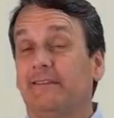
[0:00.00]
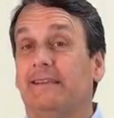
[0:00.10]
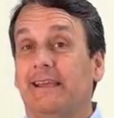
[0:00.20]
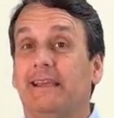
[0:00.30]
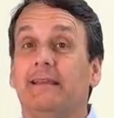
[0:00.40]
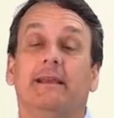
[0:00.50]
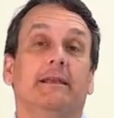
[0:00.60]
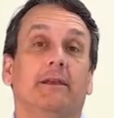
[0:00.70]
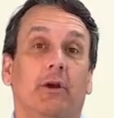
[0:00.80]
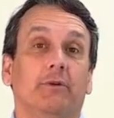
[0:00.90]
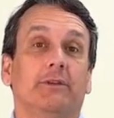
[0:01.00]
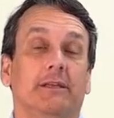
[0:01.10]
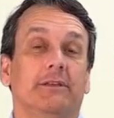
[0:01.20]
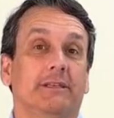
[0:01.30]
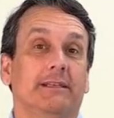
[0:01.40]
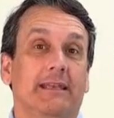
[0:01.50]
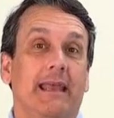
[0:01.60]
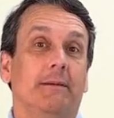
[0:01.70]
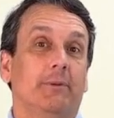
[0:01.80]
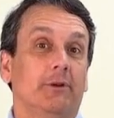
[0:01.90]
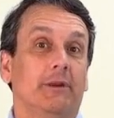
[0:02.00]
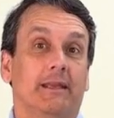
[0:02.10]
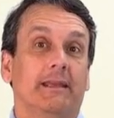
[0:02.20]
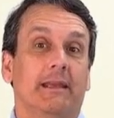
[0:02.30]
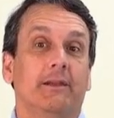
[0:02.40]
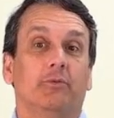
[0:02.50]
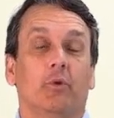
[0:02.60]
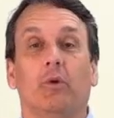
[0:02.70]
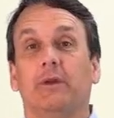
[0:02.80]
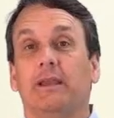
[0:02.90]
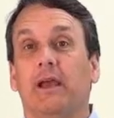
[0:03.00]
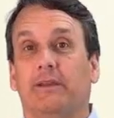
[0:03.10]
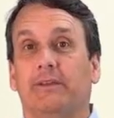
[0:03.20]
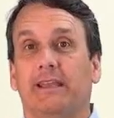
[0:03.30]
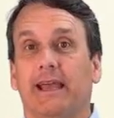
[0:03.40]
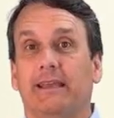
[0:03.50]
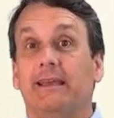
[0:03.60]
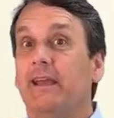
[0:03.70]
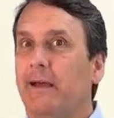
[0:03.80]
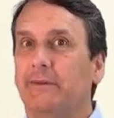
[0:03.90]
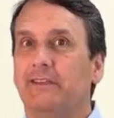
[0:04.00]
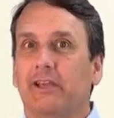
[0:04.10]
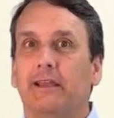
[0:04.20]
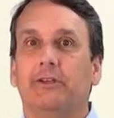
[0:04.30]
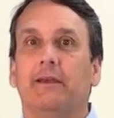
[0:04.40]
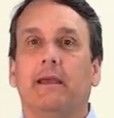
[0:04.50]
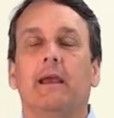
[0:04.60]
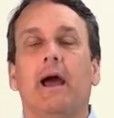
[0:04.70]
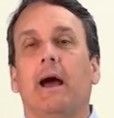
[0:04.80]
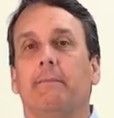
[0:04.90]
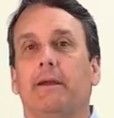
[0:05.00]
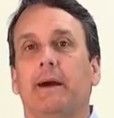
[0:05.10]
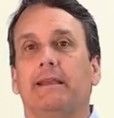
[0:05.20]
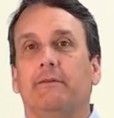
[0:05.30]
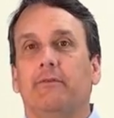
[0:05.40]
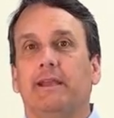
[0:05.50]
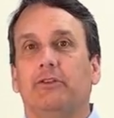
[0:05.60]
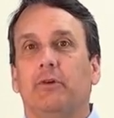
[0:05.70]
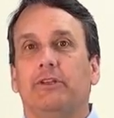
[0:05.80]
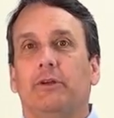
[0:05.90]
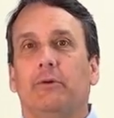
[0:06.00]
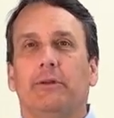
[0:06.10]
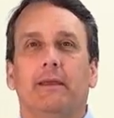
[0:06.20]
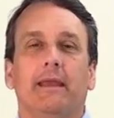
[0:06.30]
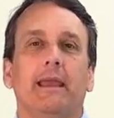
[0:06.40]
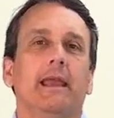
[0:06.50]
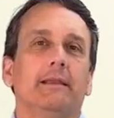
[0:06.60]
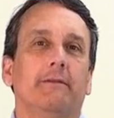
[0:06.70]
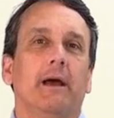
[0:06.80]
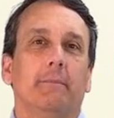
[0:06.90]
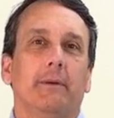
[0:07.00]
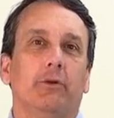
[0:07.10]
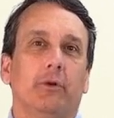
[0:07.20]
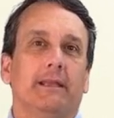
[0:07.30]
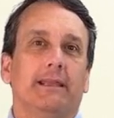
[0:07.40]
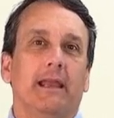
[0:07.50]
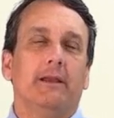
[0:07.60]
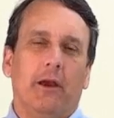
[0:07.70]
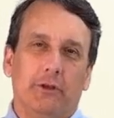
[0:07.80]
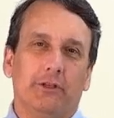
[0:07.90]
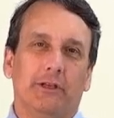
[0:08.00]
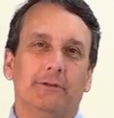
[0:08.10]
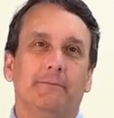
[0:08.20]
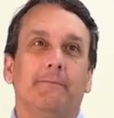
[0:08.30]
thinking links closely to sustainability in its role in understanding climate change, optimizing resource use, and developing green technologies.